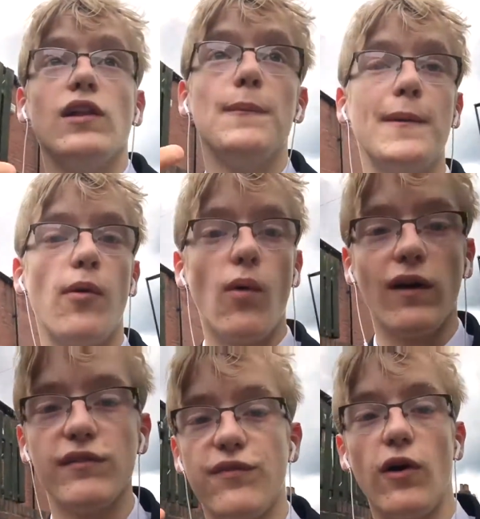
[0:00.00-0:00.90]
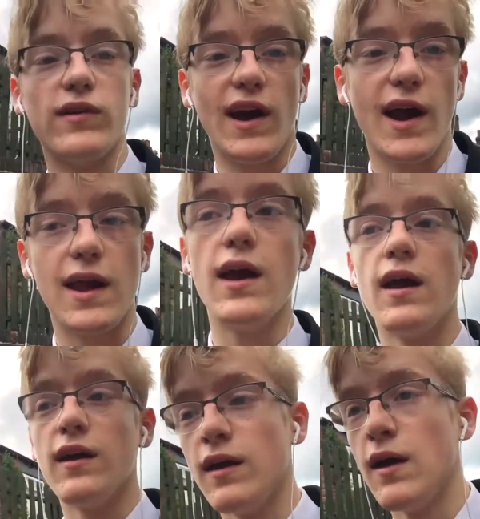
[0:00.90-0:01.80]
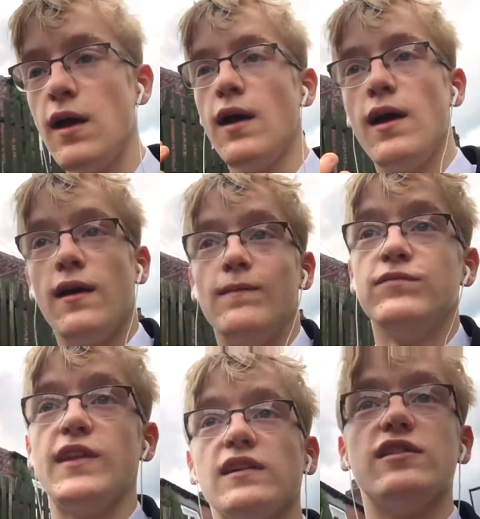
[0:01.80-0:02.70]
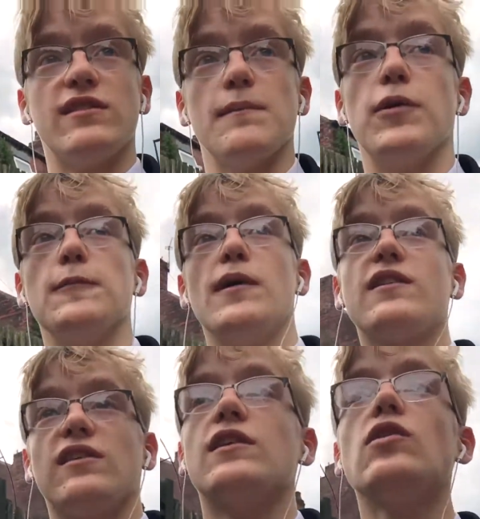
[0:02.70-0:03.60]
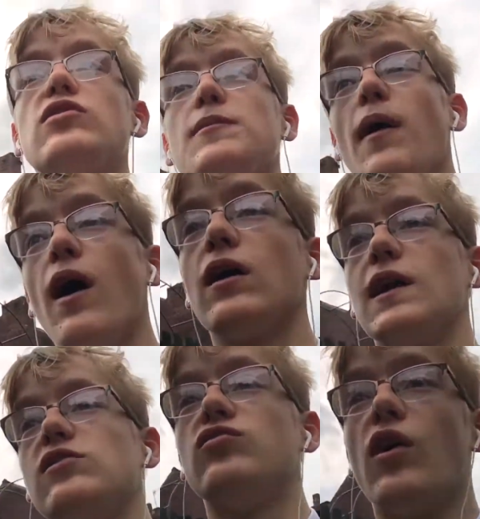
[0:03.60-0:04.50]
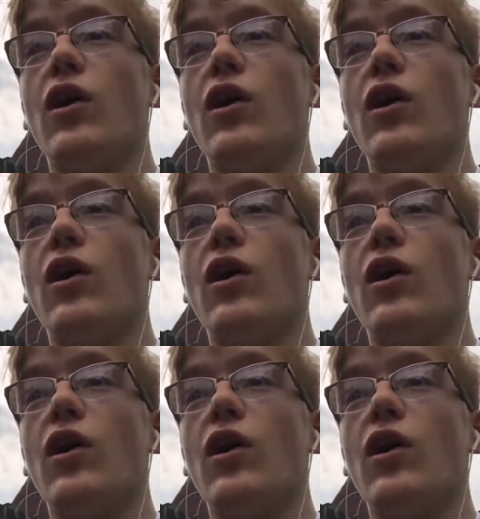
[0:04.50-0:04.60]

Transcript: lot of people want Fortnite dances in public. So I'm going to the park later